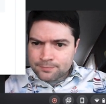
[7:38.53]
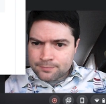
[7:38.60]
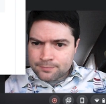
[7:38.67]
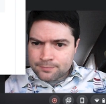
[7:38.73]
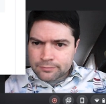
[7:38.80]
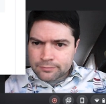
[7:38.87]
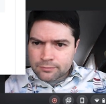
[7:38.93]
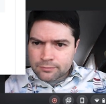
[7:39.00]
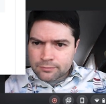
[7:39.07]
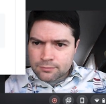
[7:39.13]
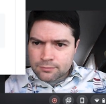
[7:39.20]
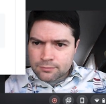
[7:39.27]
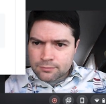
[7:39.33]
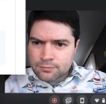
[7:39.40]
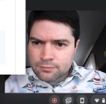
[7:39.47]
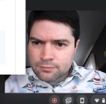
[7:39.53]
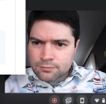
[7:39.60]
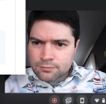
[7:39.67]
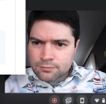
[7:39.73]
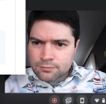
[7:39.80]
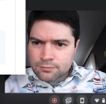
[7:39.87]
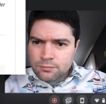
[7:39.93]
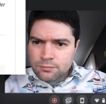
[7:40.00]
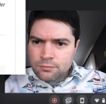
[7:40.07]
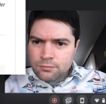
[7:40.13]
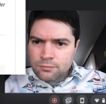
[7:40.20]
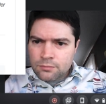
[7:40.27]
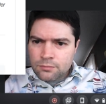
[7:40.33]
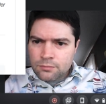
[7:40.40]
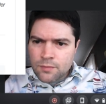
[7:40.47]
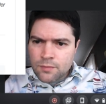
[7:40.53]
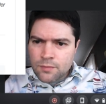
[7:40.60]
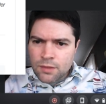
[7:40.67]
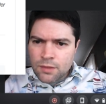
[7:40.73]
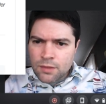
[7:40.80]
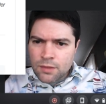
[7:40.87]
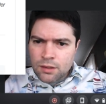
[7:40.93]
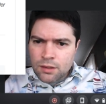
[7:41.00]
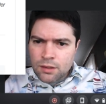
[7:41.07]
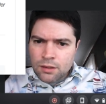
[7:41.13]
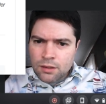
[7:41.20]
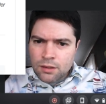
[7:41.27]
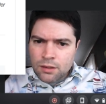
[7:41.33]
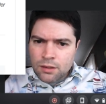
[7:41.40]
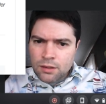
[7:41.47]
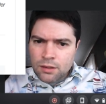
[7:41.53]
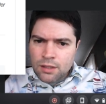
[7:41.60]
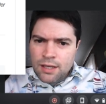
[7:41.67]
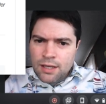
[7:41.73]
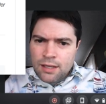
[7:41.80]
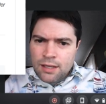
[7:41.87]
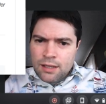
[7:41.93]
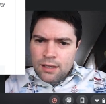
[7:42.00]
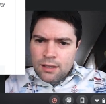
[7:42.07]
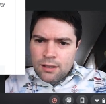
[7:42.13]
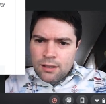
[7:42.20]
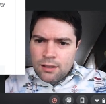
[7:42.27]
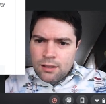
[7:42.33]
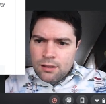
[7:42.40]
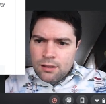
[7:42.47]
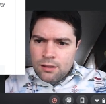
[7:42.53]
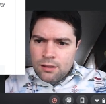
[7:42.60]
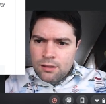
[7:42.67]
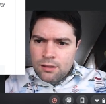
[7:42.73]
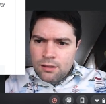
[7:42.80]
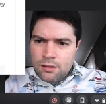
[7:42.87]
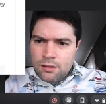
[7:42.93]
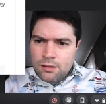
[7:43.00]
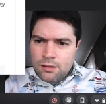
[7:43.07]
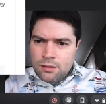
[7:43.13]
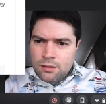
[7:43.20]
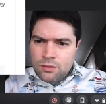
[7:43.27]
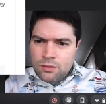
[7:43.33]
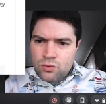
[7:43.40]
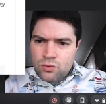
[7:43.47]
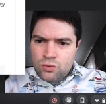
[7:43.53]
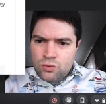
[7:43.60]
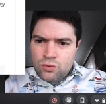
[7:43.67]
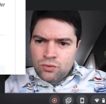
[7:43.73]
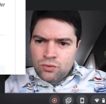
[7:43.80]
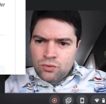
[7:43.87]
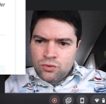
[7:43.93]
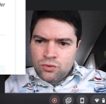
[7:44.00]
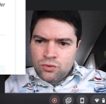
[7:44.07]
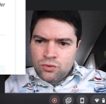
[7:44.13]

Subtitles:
[no speech]